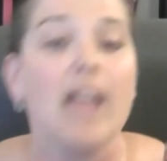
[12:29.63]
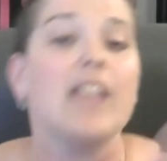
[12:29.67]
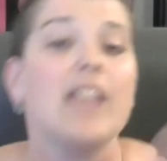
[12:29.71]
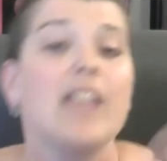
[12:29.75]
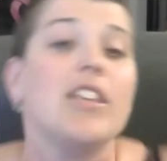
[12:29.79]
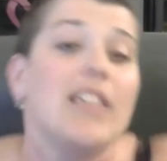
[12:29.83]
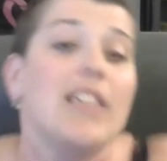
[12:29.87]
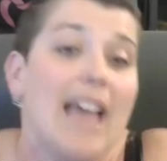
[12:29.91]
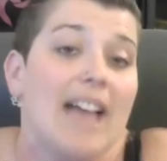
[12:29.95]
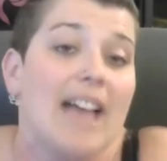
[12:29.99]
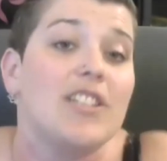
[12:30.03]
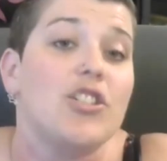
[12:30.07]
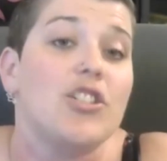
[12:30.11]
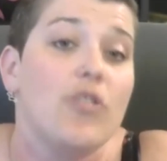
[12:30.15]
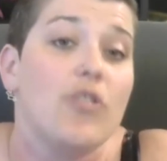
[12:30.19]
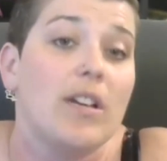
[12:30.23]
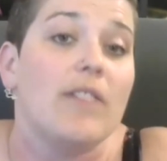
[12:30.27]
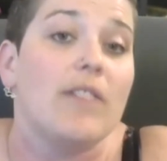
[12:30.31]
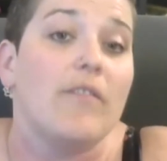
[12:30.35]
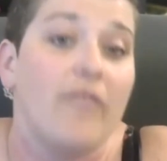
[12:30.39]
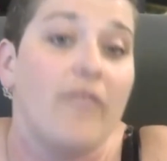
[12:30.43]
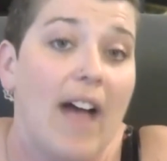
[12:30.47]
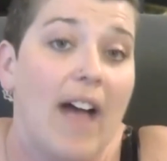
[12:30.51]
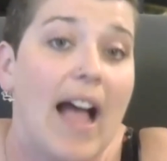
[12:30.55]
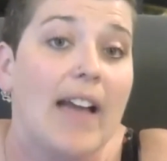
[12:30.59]
Yes, you
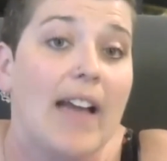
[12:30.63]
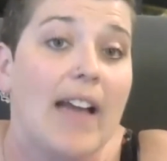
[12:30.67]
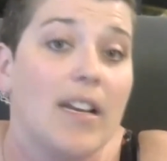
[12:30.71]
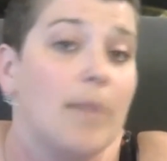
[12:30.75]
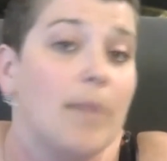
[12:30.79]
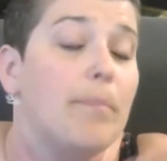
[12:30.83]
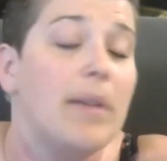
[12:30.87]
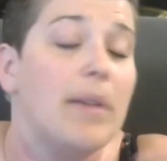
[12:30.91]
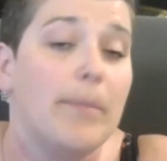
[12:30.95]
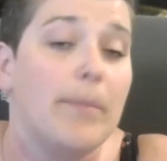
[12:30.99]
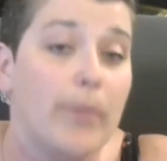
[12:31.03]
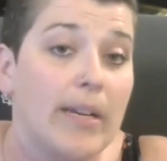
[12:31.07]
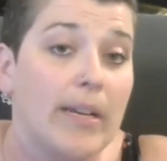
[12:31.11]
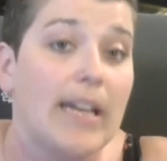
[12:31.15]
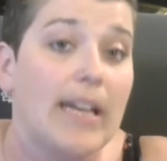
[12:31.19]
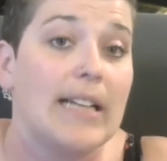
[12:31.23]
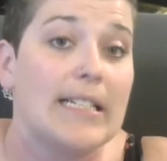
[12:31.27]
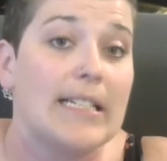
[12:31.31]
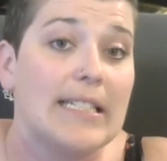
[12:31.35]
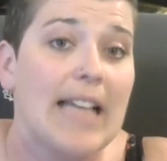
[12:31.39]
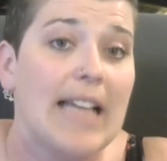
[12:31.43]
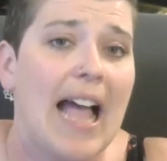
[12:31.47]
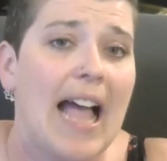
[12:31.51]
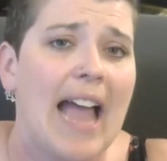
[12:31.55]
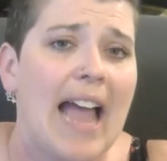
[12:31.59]
can find them. People get
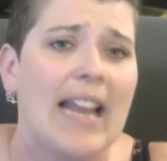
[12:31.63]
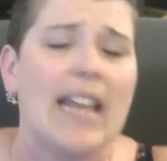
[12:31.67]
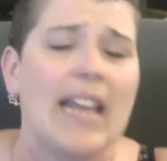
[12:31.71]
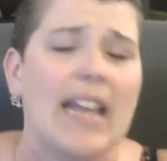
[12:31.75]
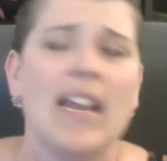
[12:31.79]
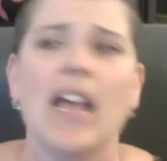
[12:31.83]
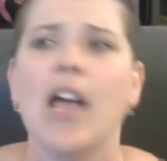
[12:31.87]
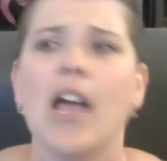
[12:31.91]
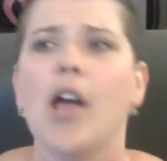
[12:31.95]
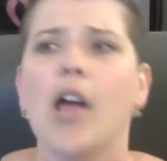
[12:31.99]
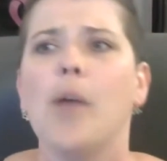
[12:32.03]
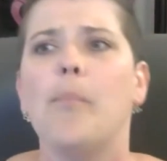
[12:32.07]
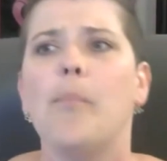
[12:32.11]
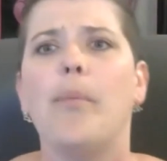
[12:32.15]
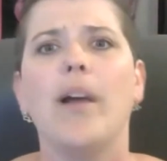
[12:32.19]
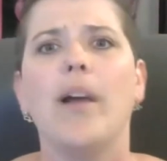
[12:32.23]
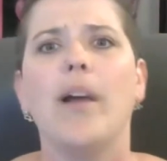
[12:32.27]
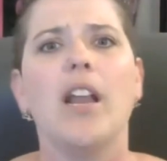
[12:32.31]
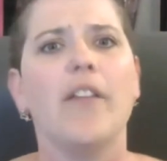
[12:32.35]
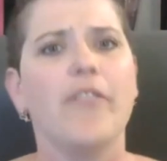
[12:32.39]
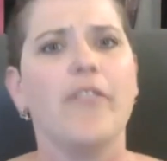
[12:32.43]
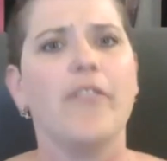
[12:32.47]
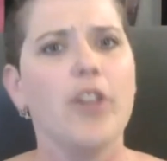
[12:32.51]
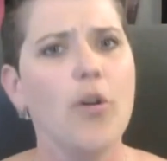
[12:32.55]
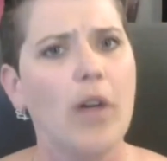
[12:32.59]
excited, but
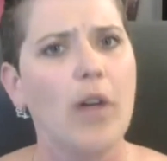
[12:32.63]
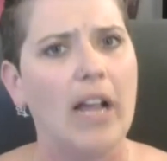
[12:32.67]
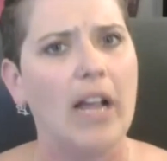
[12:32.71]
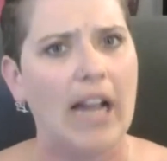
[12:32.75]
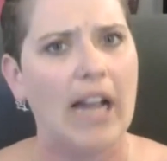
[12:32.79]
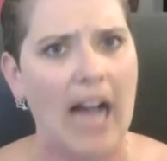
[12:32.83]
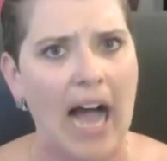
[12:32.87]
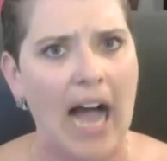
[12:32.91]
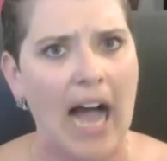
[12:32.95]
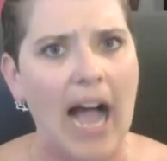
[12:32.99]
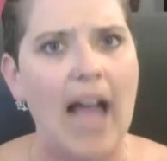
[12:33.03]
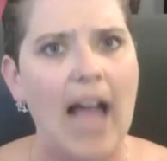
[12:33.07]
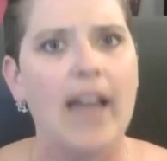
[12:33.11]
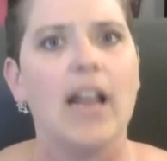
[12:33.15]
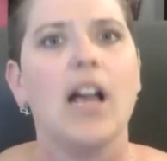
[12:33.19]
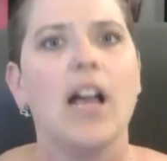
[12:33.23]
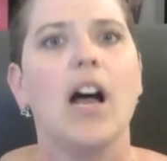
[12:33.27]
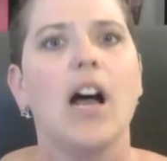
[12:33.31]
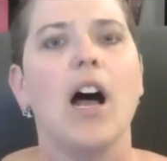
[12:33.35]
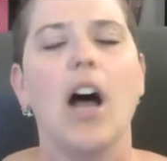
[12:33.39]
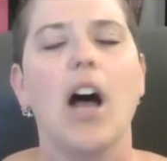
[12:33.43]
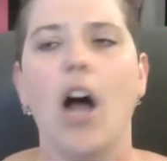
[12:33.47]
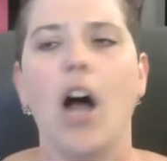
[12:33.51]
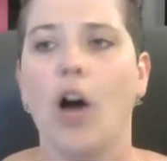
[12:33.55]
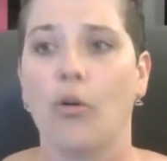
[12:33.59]
if you got
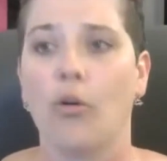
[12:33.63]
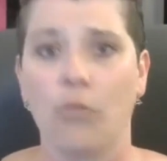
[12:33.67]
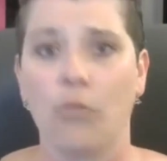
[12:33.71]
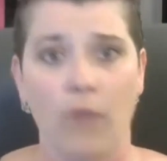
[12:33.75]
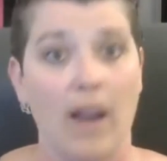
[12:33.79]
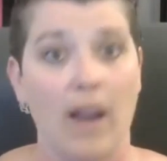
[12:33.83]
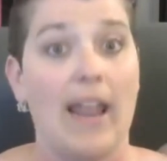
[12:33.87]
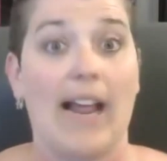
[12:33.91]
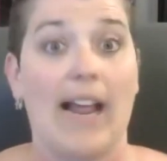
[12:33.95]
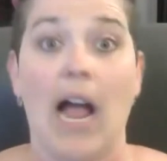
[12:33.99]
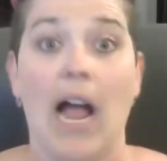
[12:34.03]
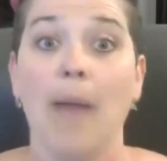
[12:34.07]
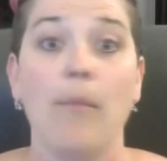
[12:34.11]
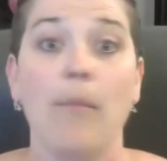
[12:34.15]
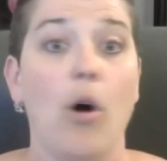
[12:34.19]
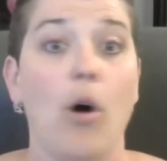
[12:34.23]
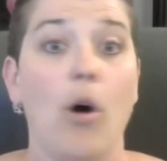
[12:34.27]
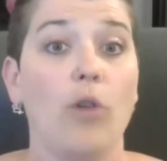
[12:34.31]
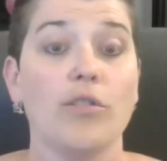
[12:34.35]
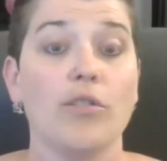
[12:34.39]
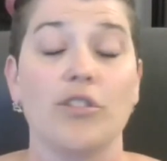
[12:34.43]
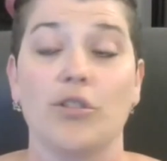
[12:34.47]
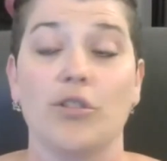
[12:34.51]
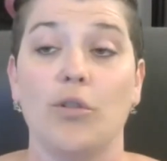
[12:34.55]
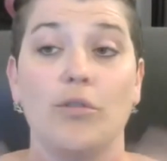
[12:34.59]
a, like I'm
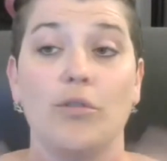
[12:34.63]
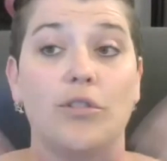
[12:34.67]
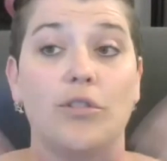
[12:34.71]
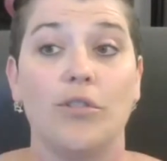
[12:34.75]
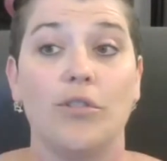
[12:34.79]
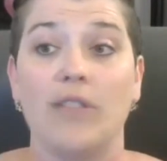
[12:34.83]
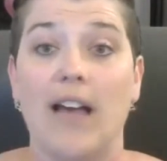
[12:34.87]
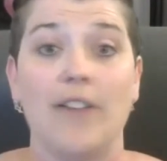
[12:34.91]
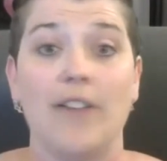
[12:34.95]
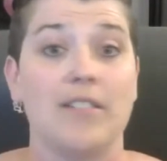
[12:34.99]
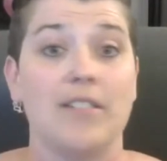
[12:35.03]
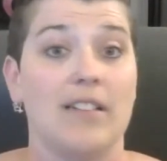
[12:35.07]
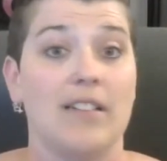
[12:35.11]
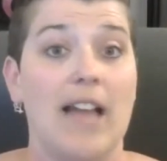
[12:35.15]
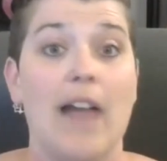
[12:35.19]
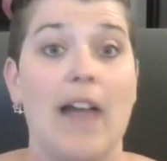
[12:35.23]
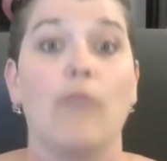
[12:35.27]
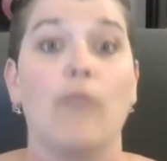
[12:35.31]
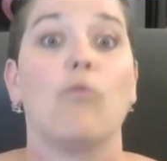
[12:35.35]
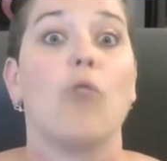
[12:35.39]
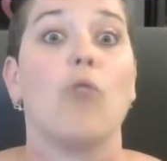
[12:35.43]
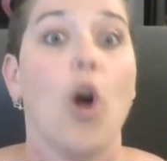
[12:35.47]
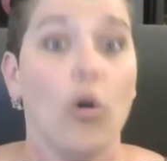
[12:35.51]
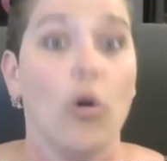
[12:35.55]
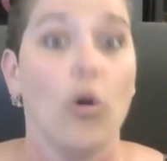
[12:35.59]
old school
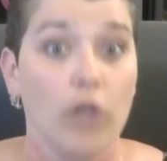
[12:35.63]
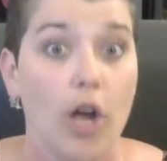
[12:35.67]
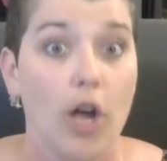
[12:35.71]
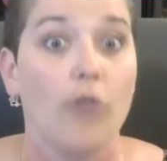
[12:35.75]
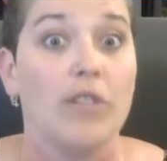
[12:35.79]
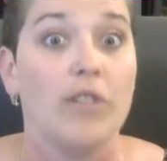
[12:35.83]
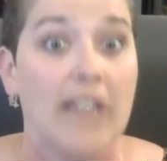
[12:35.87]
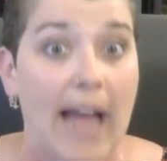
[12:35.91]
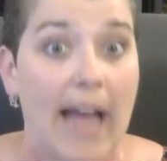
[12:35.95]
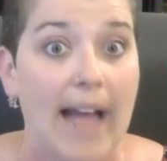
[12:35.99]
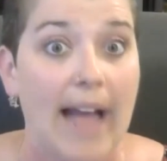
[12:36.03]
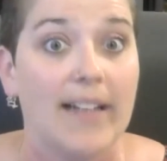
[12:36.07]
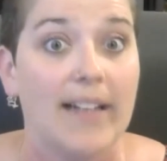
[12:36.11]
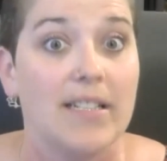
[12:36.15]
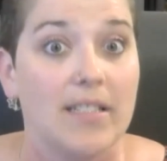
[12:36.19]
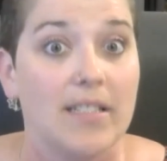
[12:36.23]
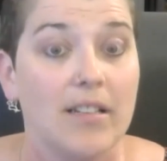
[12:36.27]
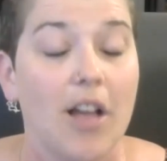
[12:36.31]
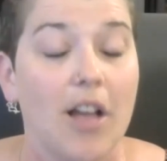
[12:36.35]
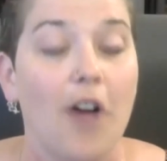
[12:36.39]
2009 Rolo decks.